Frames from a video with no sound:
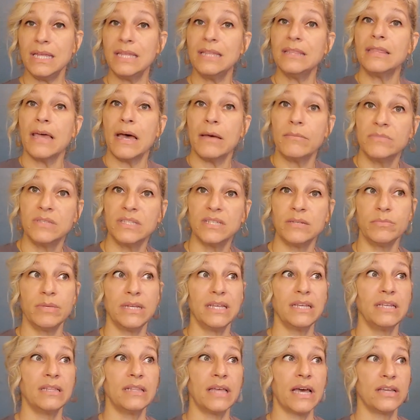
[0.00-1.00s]
need them to
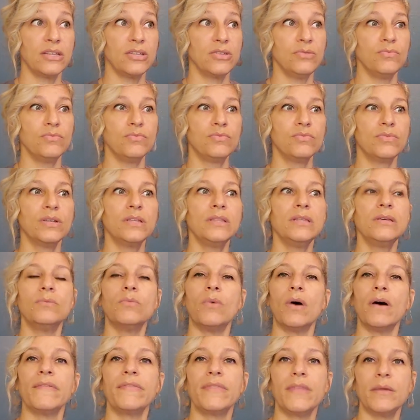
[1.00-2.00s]
be, that you really
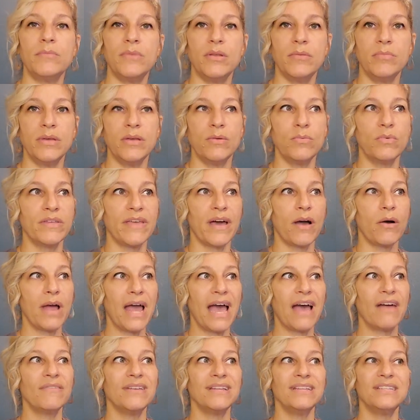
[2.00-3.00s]
want them to be, without
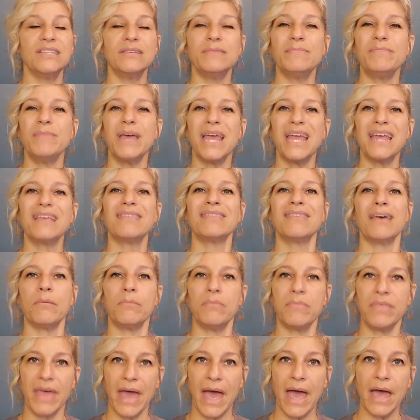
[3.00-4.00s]
having to make
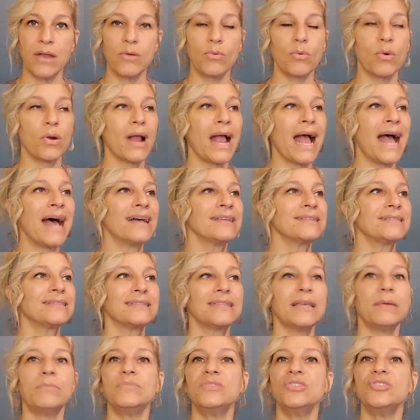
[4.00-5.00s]
them that or ask
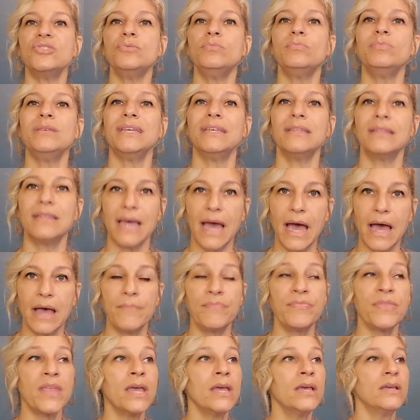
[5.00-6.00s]
them to be that.
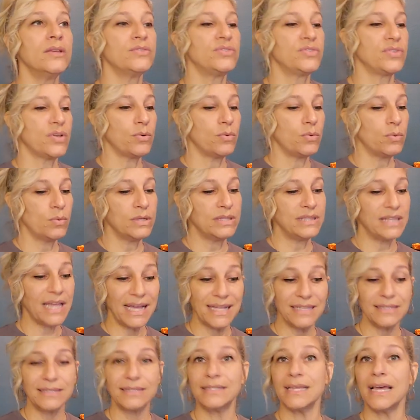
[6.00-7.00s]
So with
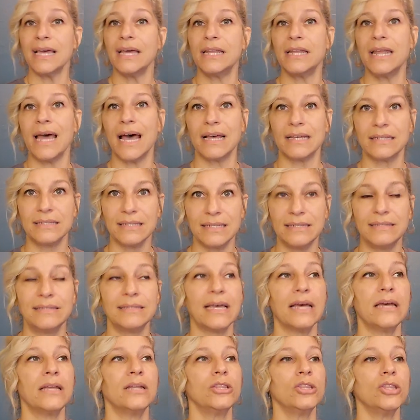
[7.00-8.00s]
that said, as I
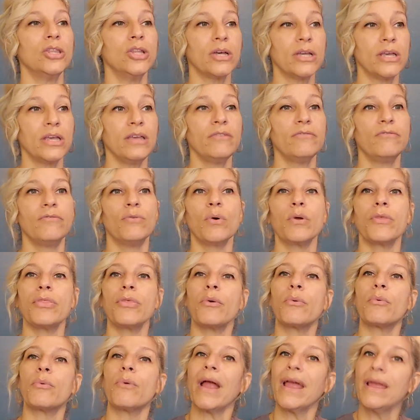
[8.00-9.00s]
said, looking for
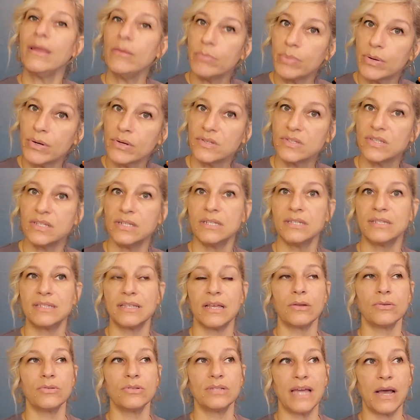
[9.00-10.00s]
the right person to
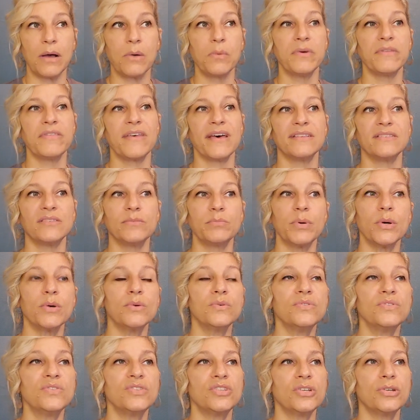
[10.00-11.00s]
settle down with, as
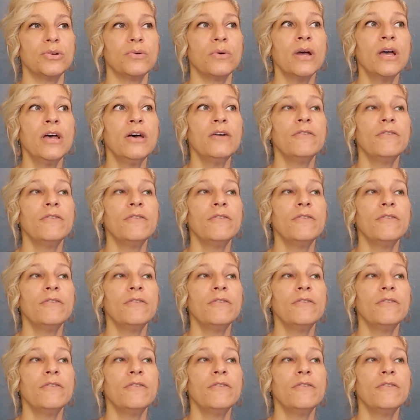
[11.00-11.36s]
opposed to